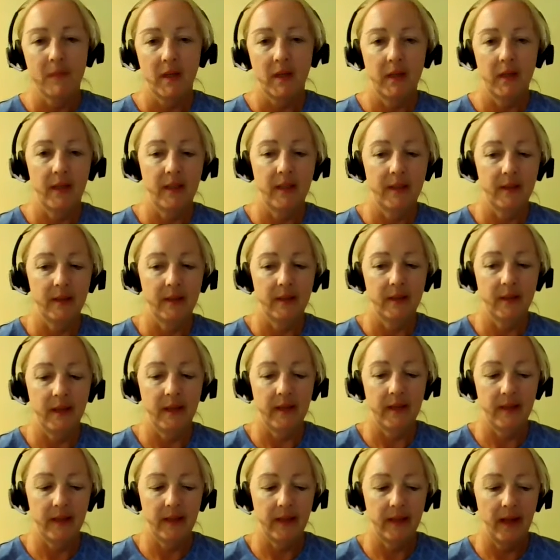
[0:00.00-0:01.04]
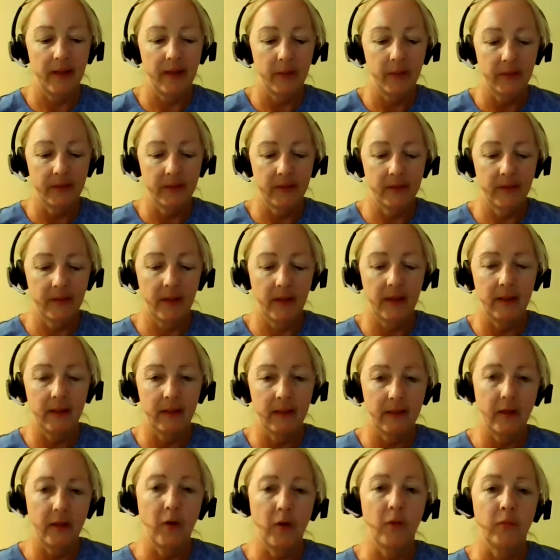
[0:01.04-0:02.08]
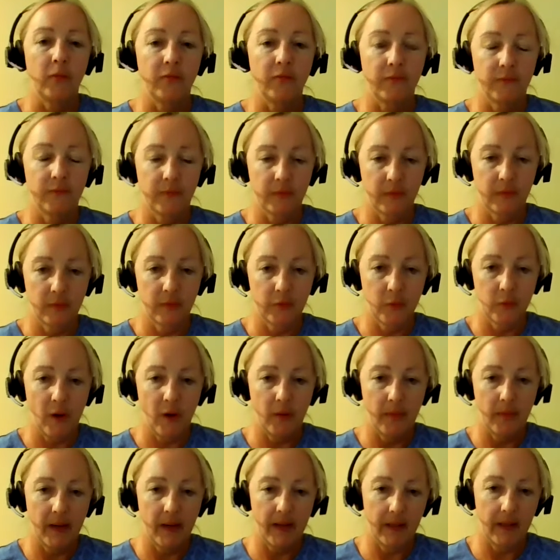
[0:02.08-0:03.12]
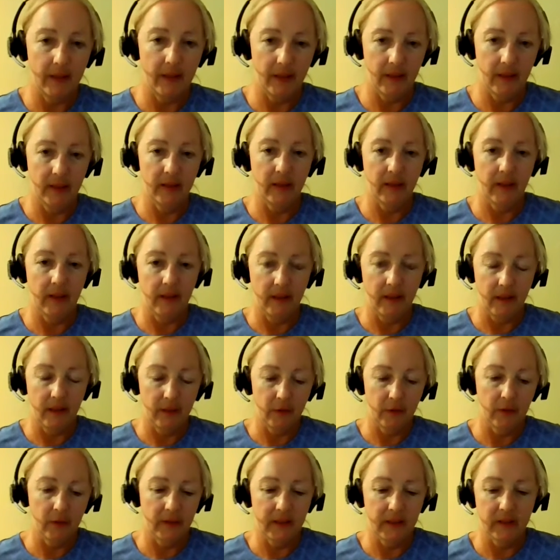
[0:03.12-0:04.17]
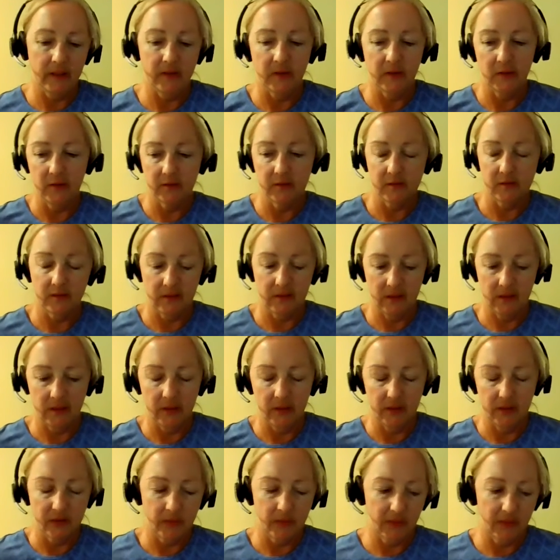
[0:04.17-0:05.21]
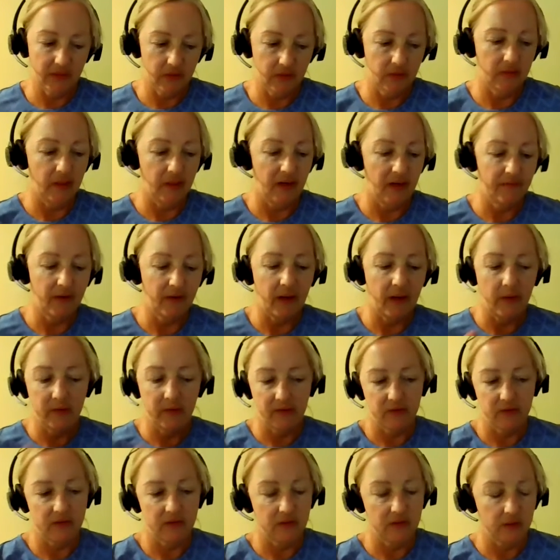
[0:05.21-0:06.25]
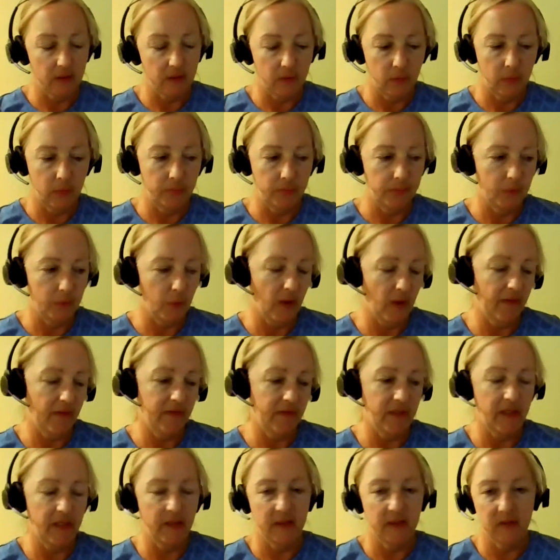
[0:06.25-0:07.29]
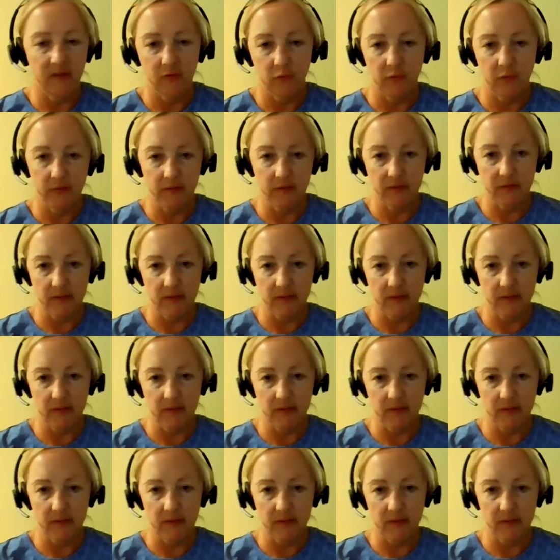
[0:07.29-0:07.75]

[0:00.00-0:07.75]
uh, and I would, you know, throughout my early adult and, into my adult life, I always, gravitated towards